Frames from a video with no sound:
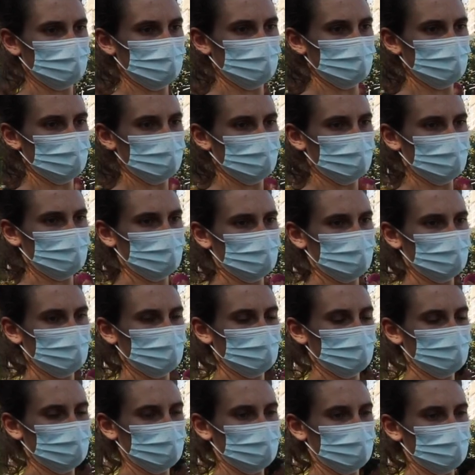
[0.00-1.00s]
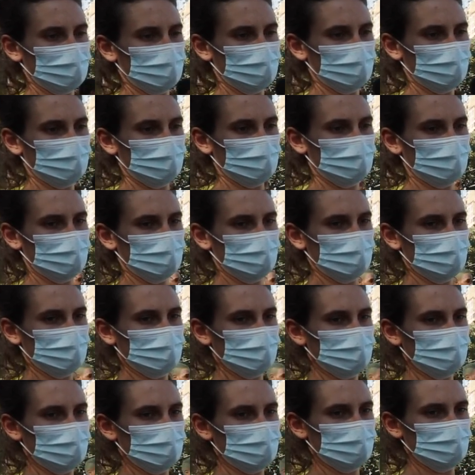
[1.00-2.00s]

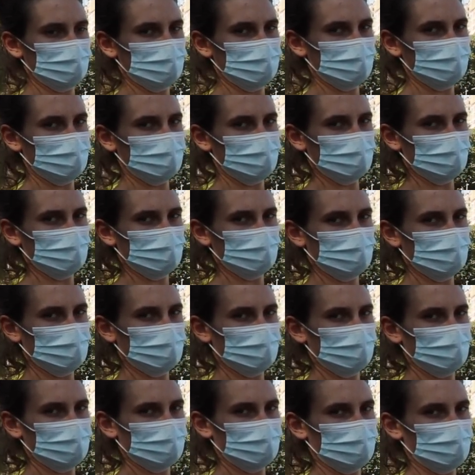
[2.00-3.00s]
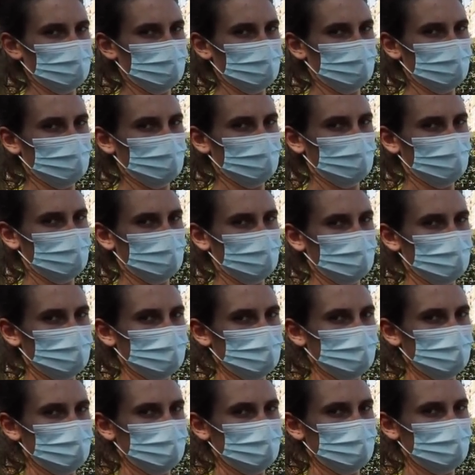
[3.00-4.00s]

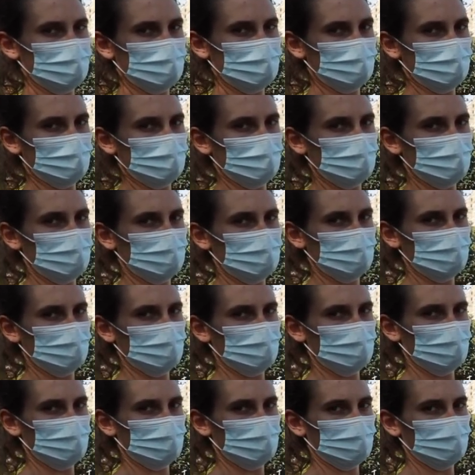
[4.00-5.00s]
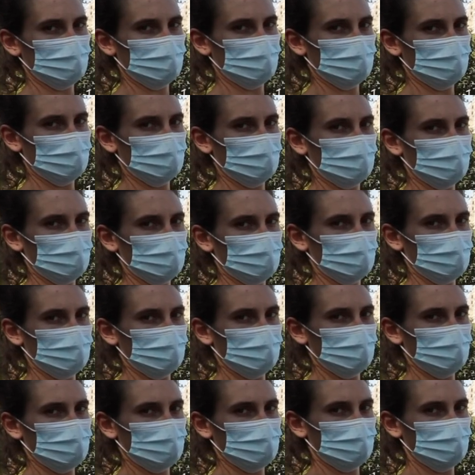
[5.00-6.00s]

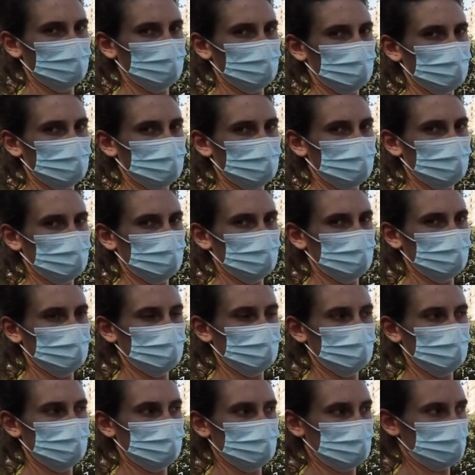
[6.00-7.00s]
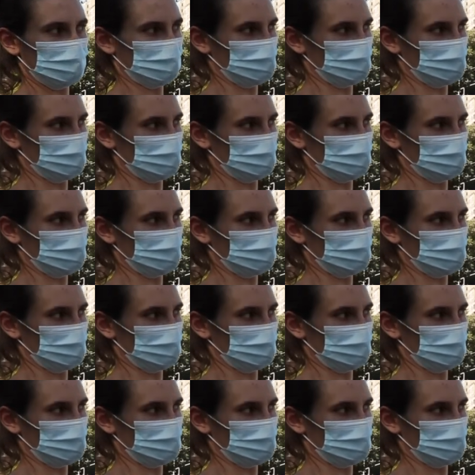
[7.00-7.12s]
This person isn't speaking.